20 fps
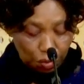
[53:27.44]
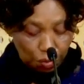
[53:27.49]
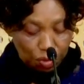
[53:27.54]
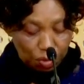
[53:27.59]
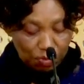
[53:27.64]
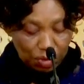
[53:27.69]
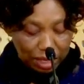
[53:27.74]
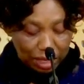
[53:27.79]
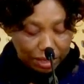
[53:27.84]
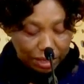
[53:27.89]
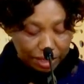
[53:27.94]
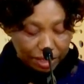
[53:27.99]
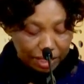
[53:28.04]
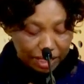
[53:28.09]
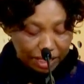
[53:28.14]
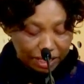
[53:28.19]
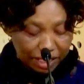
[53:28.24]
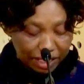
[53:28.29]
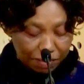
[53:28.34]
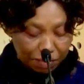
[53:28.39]
we've agreed
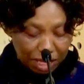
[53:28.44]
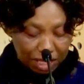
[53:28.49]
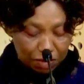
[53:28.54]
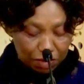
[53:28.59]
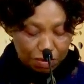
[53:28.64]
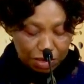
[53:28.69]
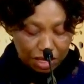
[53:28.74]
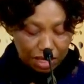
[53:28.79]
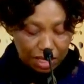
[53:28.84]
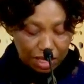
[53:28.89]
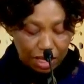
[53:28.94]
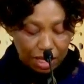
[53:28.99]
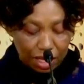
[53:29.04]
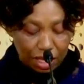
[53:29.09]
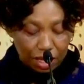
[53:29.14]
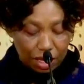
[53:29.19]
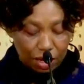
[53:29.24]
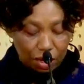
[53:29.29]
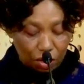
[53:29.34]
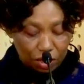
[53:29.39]
that there must be,
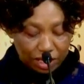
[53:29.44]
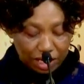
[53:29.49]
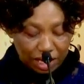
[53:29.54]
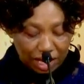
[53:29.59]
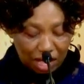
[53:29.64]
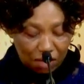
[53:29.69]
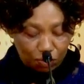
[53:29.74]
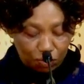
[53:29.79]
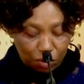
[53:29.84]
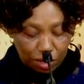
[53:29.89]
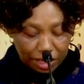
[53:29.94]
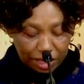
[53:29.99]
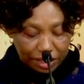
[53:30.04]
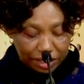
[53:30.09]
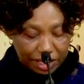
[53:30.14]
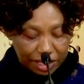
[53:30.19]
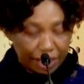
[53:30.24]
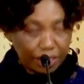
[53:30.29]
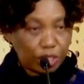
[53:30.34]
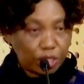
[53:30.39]
on the life
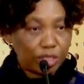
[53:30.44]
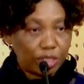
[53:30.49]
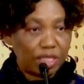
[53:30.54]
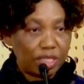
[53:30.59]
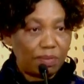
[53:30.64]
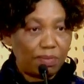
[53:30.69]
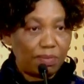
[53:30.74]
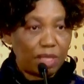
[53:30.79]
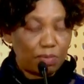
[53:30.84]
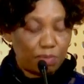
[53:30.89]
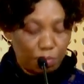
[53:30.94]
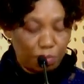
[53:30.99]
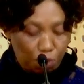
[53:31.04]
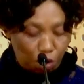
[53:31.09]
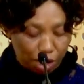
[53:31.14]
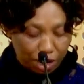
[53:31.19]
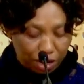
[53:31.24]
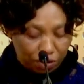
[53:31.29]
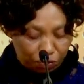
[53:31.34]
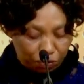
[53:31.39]
orientation, there must be
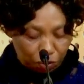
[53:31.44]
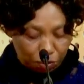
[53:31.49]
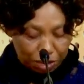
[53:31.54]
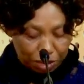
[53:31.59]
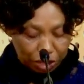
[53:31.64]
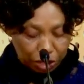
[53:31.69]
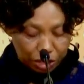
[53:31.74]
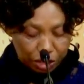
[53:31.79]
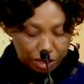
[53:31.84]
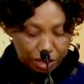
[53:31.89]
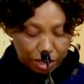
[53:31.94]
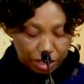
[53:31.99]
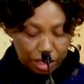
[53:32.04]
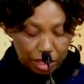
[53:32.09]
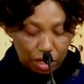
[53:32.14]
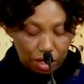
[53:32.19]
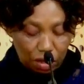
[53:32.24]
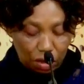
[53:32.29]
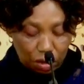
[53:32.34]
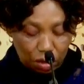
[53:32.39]
more information
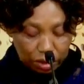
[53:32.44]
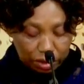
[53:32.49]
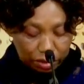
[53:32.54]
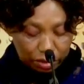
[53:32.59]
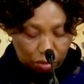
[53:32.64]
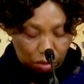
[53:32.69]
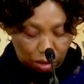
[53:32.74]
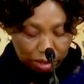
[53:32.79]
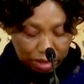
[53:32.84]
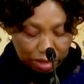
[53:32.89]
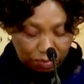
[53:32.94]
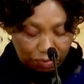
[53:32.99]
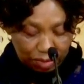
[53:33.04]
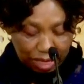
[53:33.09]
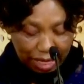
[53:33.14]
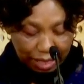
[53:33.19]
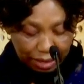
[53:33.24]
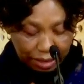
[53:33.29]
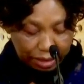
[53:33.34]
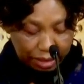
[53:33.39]
on
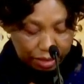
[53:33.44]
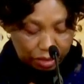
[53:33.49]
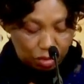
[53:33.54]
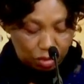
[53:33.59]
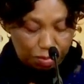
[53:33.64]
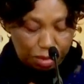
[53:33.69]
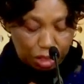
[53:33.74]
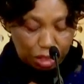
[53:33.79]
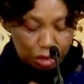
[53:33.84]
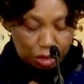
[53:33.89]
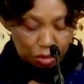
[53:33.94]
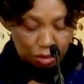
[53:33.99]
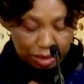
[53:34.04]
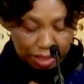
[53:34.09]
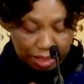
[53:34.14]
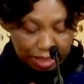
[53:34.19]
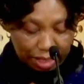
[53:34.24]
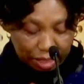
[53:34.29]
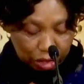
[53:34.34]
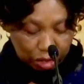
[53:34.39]
COVID-19 to make sure
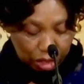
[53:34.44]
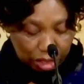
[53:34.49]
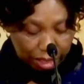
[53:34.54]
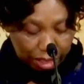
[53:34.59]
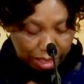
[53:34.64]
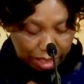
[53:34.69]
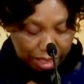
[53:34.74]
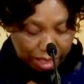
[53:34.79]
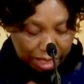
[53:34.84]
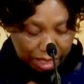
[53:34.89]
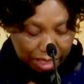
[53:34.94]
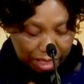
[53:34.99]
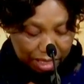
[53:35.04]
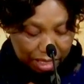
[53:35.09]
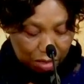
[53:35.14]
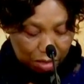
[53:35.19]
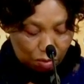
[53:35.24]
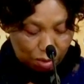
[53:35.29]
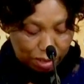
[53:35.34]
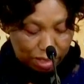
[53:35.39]
that our children
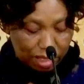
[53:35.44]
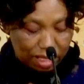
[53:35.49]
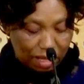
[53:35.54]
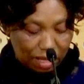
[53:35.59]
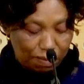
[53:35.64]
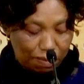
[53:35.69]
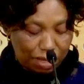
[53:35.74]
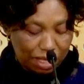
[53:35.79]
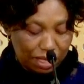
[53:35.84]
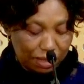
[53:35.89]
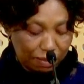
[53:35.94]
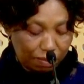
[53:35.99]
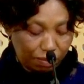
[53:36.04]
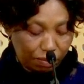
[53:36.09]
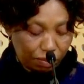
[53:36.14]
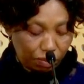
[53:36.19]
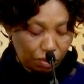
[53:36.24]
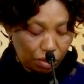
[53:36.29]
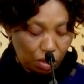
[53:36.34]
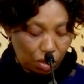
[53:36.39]
understand what is happening,
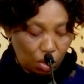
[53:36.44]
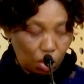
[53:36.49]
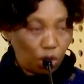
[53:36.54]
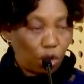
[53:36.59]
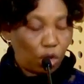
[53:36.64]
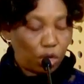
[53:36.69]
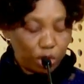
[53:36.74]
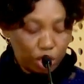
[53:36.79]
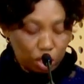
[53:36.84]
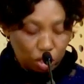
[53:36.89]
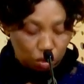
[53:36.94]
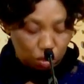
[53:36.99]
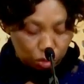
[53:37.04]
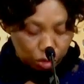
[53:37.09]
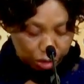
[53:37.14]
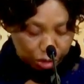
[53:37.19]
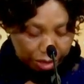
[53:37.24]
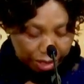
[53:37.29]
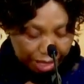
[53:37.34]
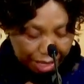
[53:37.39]
on
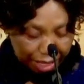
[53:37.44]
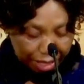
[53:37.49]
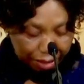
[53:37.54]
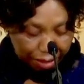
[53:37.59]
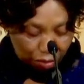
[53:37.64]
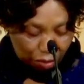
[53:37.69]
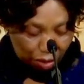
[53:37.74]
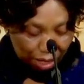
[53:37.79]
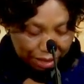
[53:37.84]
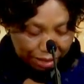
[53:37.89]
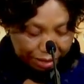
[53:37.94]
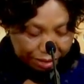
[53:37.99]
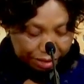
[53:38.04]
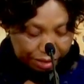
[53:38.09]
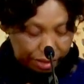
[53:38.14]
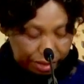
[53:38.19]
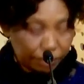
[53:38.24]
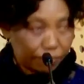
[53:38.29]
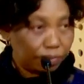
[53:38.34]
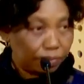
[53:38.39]
inclusion and
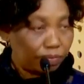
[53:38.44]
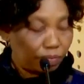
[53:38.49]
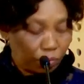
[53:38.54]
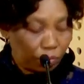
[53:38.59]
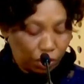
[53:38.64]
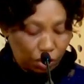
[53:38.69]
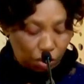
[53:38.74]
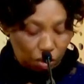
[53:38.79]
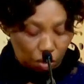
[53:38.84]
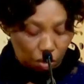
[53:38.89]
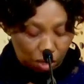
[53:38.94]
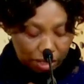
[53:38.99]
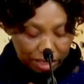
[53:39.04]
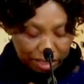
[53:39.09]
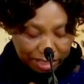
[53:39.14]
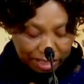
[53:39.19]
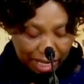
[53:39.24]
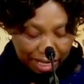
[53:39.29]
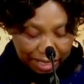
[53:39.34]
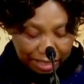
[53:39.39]
equality, on a
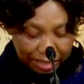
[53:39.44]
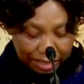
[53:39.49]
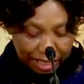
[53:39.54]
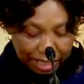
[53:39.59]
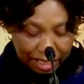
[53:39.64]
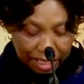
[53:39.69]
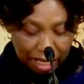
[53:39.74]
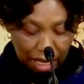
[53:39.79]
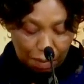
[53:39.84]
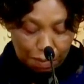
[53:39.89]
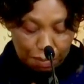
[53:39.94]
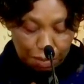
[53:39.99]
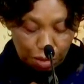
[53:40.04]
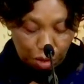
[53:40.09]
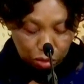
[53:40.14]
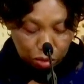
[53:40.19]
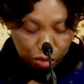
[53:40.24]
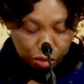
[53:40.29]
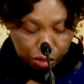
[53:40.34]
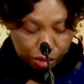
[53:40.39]
targeted
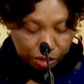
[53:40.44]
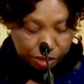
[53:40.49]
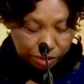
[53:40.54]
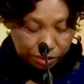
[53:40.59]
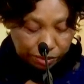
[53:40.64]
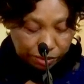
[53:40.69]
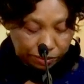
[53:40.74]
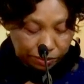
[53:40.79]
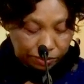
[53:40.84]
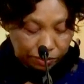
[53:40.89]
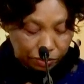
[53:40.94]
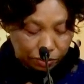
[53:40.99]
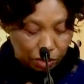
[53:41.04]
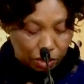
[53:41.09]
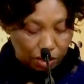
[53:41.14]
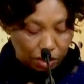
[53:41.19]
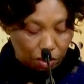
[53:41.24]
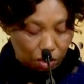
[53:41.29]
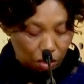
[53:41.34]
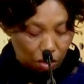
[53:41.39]
approach,
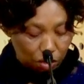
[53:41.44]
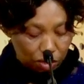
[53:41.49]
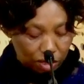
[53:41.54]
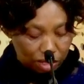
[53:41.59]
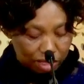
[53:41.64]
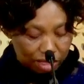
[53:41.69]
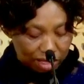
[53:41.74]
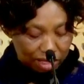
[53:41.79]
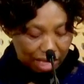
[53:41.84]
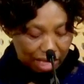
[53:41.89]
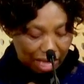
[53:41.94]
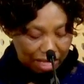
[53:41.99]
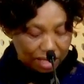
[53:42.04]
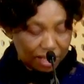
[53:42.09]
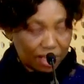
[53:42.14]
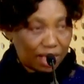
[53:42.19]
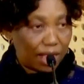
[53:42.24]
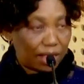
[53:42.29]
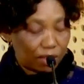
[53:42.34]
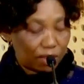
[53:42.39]
on
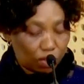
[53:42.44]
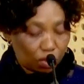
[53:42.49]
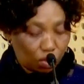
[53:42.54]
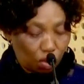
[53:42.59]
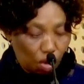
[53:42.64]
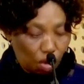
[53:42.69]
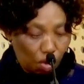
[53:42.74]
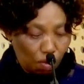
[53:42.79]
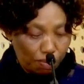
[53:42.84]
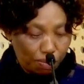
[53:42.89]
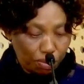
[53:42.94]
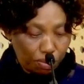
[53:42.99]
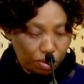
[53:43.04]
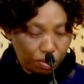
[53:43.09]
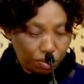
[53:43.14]
size and scope.